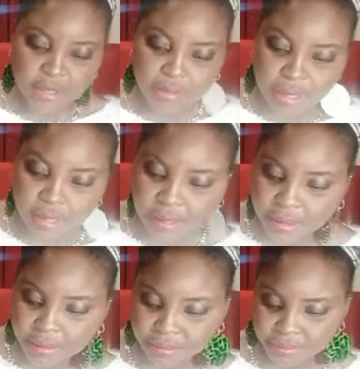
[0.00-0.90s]
you,
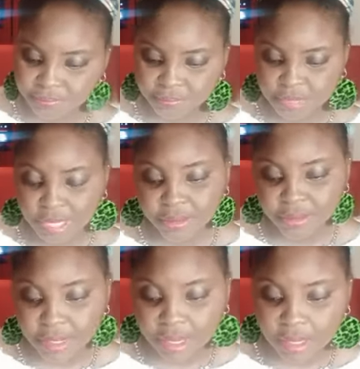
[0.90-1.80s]
God. Thank
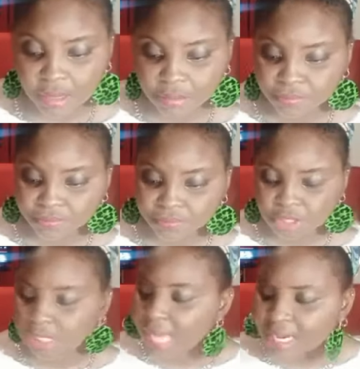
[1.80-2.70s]
you, God.
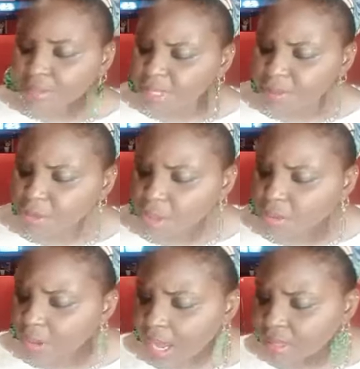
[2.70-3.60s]
A lot of people
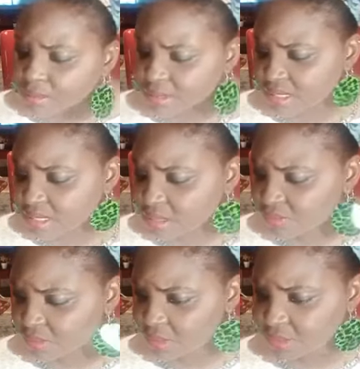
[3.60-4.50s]
don't know how to
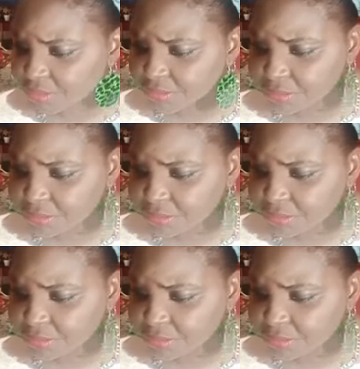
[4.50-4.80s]
receive love.